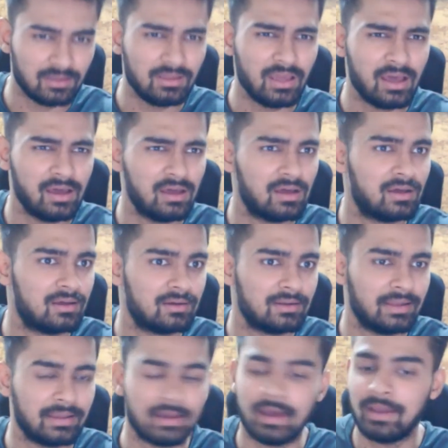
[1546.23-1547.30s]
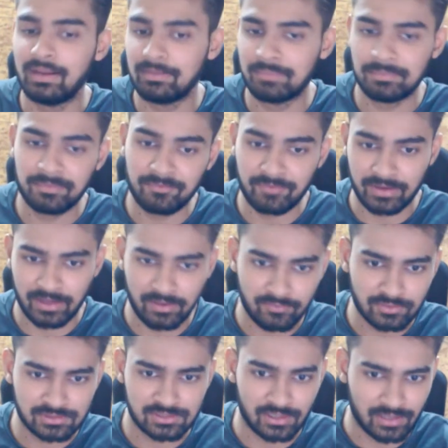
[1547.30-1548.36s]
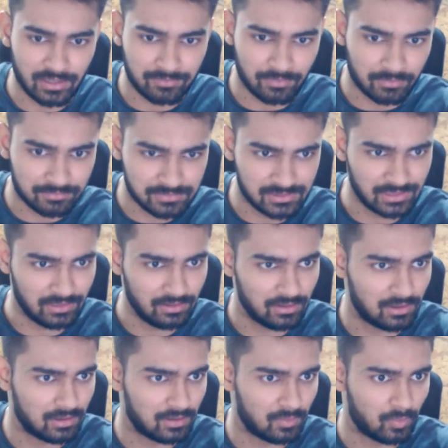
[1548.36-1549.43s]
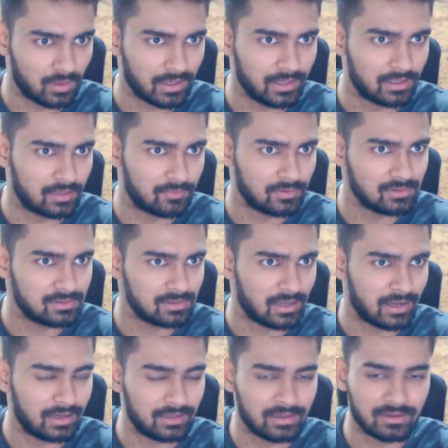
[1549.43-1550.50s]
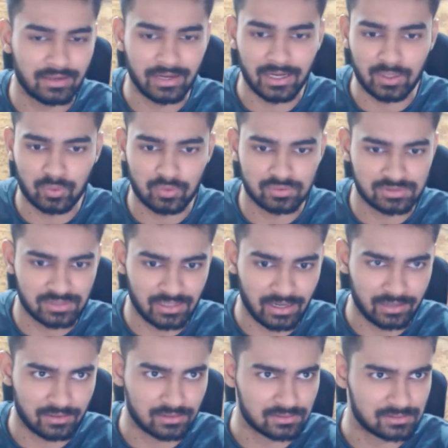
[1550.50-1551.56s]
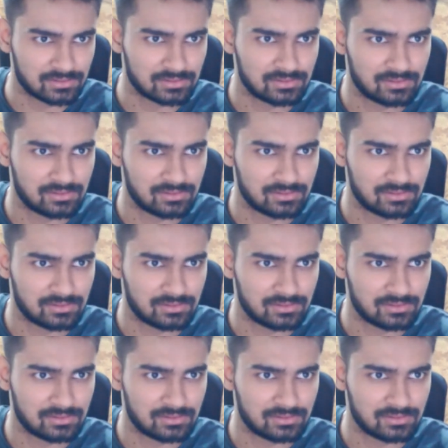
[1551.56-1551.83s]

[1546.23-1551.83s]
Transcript: Yeah, like I remember when I was stuck at problem C, what I did was I did A2OJ ladders.